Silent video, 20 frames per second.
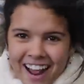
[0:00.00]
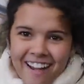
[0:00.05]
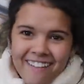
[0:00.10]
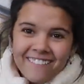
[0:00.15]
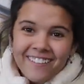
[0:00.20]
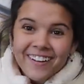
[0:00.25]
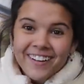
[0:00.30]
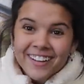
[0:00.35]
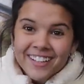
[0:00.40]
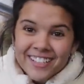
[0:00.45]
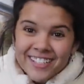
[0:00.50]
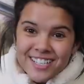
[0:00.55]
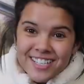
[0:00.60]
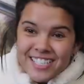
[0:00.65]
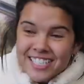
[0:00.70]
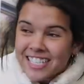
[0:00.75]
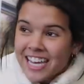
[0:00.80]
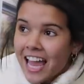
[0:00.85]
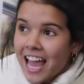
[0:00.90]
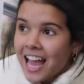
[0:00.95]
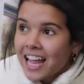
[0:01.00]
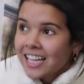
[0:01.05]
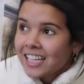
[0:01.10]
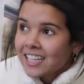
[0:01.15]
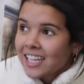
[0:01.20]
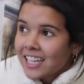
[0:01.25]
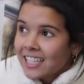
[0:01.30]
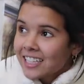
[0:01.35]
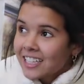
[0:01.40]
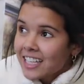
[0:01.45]
I wanna just
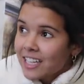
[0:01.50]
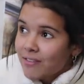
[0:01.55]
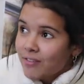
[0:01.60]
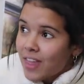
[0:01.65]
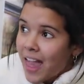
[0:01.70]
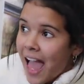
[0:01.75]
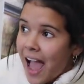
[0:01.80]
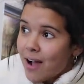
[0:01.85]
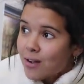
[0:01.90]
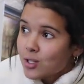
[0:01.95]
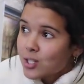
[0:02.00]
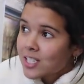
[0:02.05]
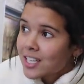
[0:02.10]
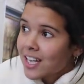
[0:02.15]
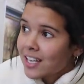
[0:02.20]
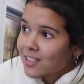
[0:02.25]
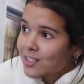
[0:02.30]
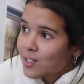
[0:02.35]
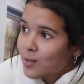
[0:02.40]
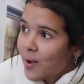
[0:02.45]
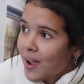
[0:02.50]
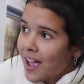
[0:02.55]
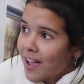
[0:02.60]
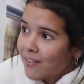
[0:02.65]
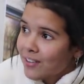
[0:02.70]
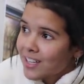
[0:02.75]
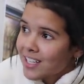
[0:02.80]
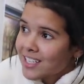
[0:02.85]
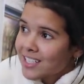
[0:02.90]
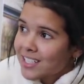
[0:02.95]
like leave the house again so I
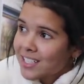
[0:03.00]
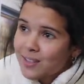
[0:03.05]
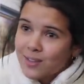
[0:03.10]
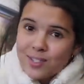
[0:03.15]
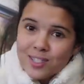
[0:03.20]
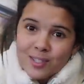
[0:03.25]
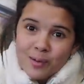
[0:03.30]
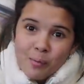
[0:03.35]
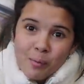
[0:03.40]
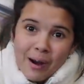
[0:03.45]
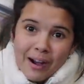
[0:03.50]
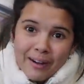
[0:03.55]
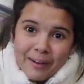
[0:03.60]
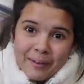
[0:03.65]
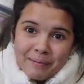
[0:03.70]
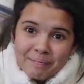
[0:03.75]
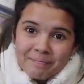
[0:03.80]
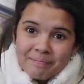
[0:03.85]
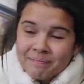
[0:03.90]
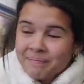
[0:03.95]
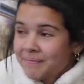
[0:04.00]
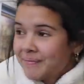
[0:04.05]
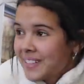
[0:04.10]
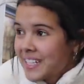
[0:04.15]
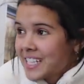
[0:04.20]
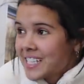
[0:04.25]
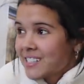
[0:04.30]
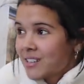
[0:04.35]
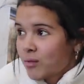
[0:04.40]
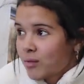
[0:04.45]
have an excuse to wear them
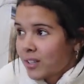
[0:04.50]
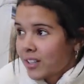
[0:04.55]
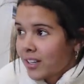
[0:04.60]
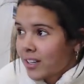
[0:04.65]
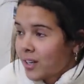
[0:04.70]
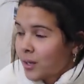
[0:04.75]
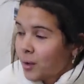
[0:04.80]
because they're really